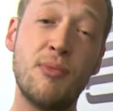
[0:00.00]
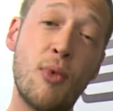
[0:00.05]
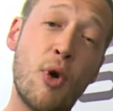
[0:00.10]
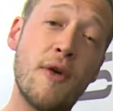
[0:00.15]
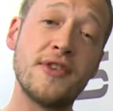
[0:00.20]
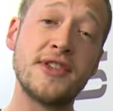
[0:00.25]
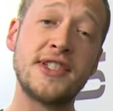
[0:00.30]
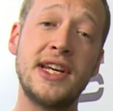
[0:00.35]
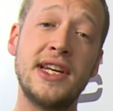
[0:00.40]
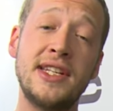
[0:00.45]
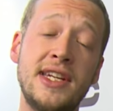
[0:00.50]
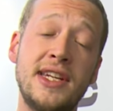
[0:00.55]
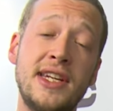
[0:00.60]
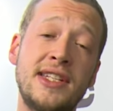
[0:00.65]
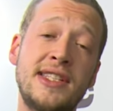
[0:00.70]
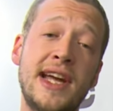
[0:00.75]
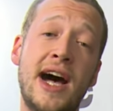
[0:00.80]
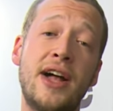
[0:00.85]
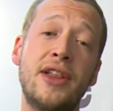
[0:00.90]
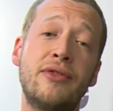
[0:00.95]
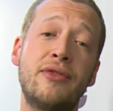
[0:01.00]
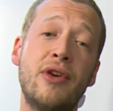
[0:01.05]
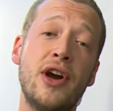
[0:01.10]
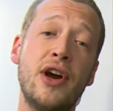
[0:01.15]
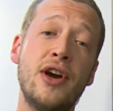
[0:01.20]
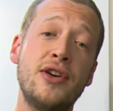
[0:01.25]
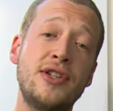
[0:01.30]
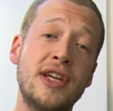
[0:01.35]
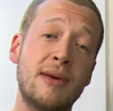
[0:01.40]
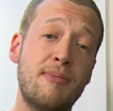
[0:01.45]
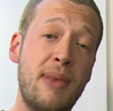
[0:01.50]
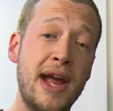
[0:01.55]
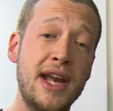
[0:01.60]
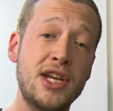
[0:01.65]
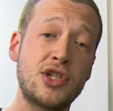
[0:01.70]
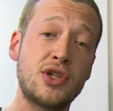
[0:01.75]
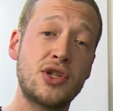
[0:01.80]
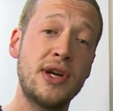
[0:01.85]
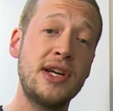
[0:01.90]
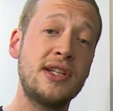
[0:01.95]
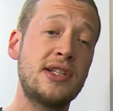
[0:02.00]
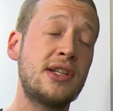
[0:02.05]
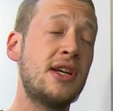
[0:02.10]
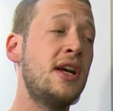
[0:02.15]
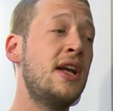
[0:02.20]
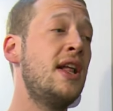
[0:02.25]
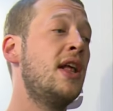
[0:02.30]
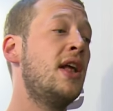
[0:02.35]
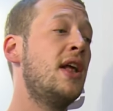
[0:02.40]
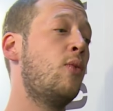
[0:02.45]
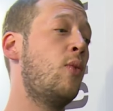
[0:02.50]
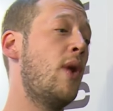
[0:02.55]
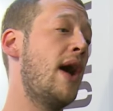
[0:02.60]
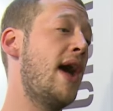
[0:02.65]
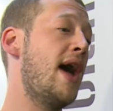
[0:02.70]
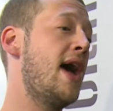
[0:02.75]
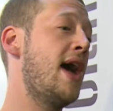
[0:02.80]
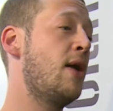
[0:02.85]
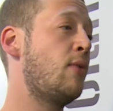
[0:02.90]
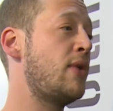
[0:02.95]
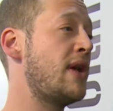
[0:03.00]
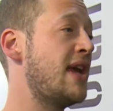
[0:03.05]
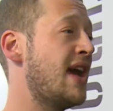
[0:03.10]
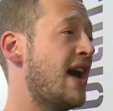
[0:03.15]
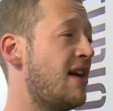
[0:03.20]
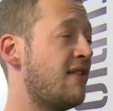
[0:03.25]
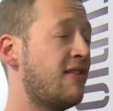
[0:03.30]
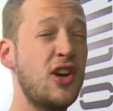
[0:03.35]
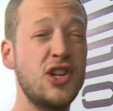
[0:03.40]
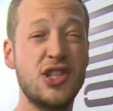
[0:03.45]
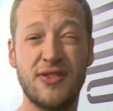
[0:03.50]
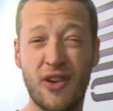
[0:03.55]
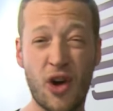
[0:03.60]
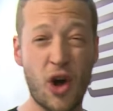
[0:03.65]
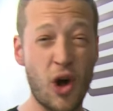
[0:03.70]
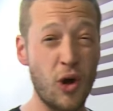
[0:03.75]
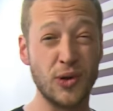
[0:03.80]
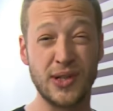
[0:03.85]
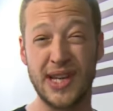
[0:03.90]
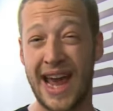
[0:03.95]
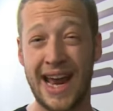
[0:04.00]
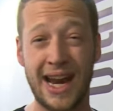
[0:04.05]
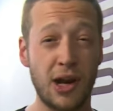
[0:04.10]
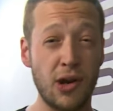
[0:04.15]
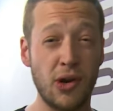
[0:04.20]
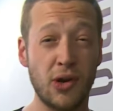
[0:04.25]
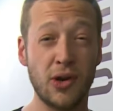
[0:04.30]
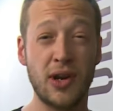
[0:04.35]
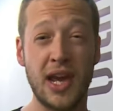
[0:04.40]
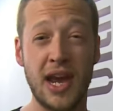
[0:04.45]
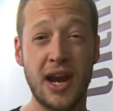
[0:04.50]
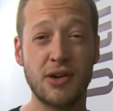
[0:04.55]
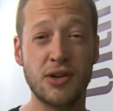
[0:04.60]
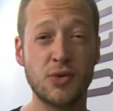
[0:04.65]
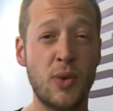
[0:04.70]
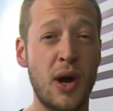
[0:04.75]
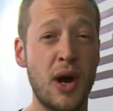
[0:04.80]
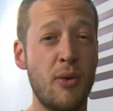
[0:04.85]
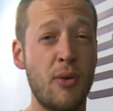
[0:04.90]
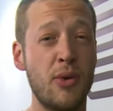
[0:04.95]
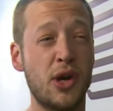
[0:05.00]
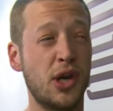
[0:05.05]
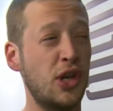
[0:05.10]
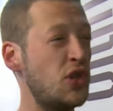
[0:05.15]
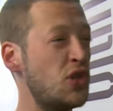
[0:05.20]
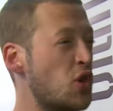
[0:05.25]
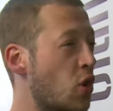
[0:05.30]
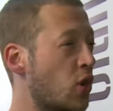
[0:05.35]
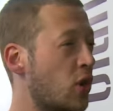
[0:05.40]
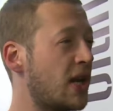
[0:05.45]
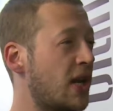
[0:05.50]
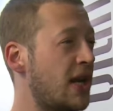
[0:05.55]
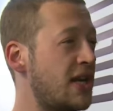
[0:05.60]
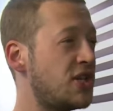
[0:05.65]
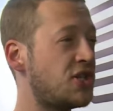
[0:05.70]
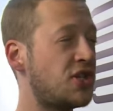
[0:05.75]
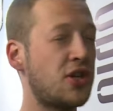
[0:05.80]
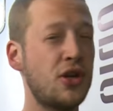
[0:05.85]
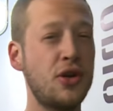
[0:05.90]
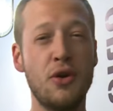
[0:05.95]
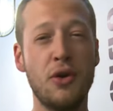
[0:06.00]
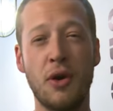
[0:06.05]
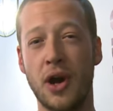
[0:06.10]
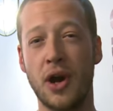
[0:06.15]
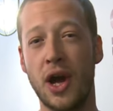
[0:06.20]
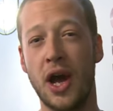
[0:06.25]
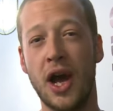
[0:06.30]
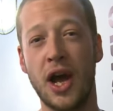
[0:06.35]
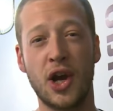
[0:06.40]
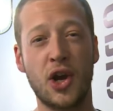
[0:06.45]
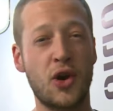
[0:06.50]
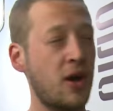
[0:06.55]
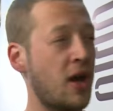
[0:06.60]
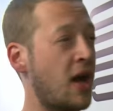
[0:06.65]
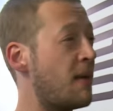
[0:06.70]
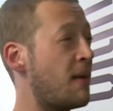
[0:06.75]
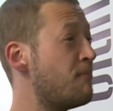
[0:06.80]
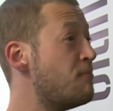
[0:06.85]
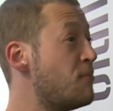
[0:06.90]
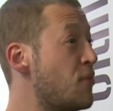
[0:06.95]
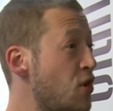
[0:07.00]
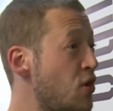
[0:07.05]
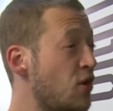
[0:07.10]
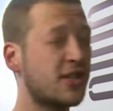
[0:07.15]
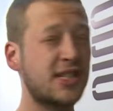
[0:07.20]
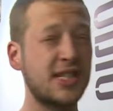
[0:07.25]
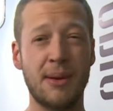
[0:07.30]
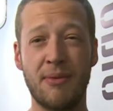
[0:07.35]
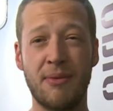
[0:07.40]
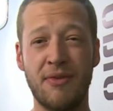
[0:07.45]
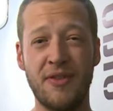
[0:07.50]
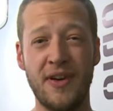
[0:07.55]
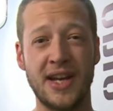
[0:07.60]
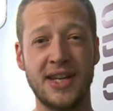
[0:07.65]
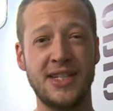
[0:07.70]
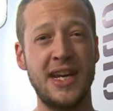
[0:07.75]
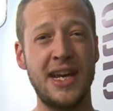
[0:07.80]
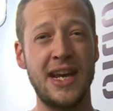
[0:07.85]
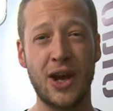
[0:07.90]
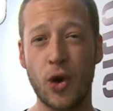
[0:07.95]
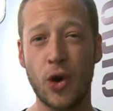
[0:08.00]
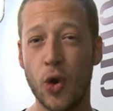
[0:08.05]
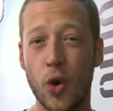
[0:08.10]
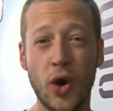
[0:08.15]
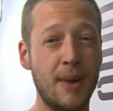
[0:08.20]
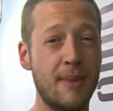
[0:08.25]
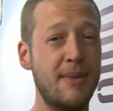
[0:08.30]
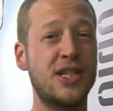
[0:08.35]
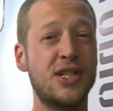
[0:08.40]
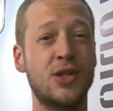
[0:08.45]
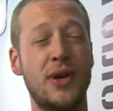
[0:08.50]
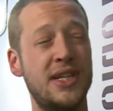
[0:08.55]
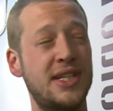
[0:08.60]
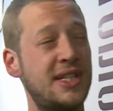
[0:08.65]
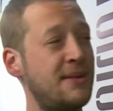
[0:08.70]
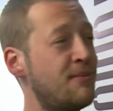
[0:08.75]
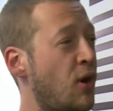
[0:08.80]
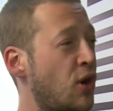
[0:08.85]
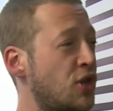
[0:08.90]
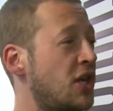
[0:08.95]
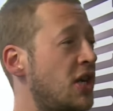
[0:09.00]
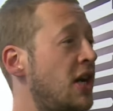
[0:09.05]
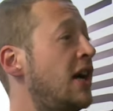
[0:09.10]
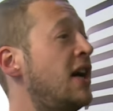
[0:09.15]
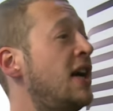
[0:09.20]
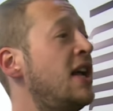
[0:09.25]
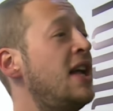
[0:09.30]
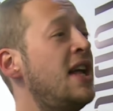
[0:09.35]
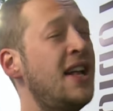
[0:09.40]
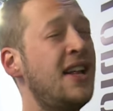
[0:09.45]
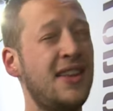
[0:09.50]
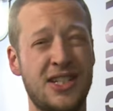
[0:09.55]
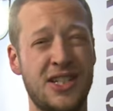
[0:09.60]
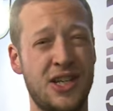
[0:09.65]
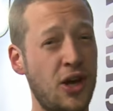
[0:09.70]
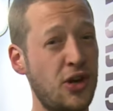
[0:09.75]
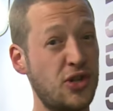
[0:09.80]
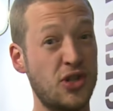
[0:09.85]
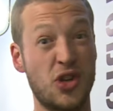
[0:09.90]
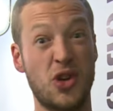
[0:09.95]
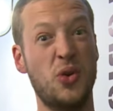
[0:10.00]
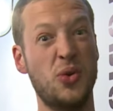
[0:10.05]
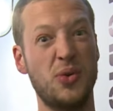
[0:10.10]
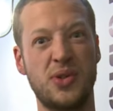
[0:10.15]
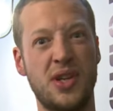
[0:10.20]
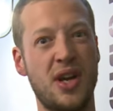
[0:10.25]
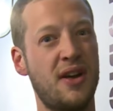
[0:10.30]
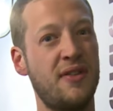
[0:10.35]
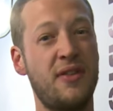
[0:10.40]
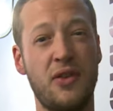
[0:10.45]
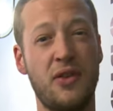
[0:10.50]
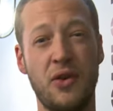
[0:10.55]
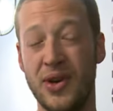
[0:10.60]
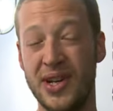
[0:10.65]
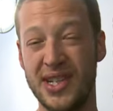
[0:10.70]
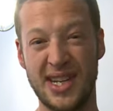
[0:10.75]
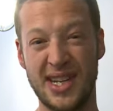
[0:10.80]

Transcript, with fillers: facilities down the road at Penn Street, where we have loads of old analog gear as well. We've got a Nordly two, uh, a Moog Sub-Fatty, a Korg M S twenty modular. There's loads of cool stuff. If you're into